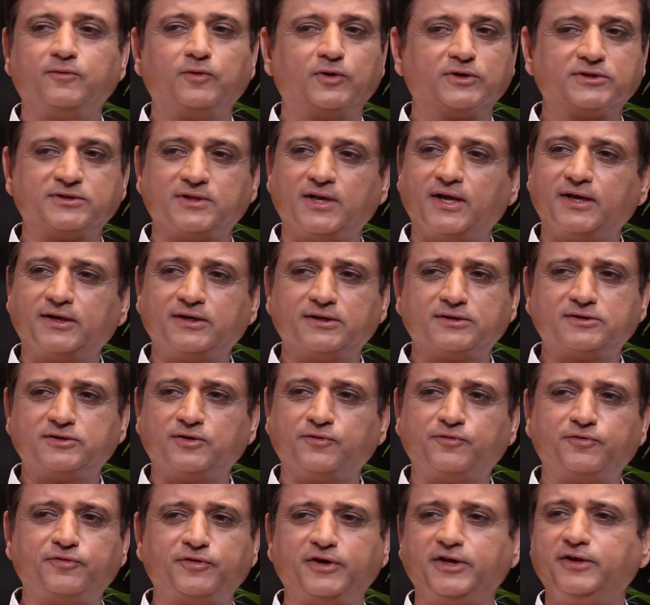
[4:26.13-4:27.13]
was like it's
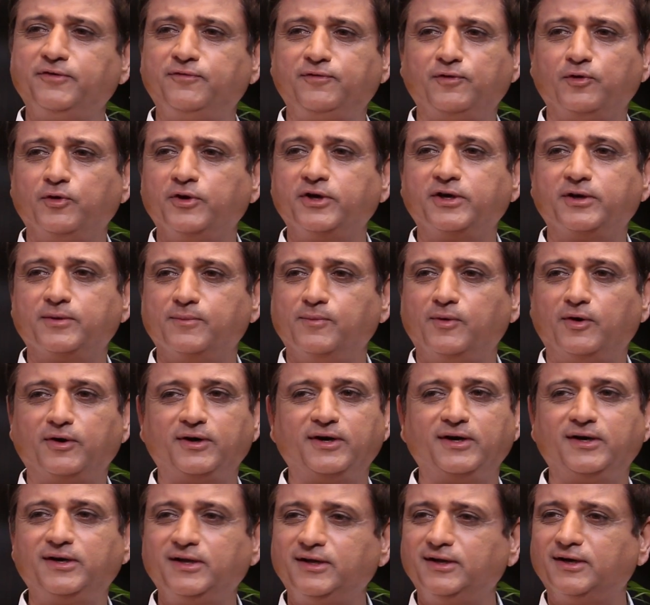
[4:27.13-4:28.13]
a free flowing
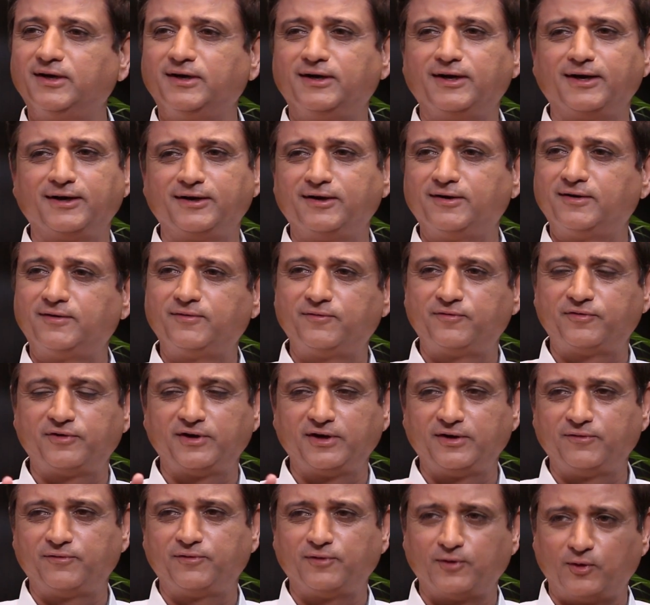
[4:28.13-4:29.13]
commodity and let it
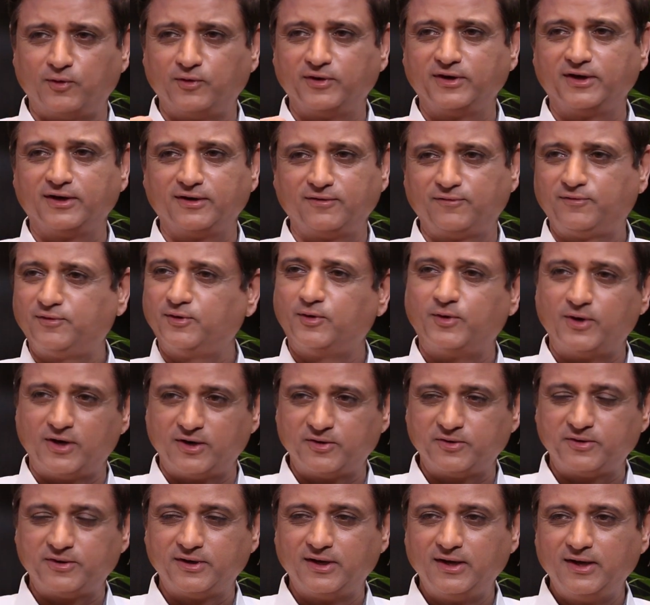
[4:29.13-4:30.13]
free flow in and flow
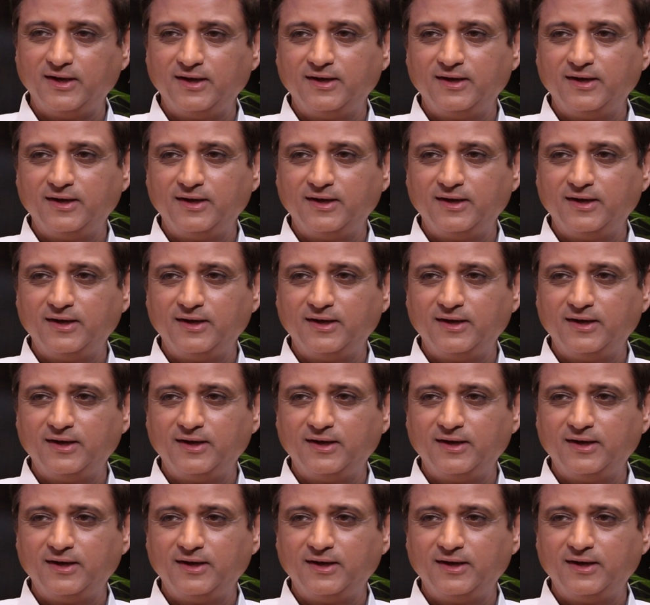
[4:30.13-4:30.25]
out.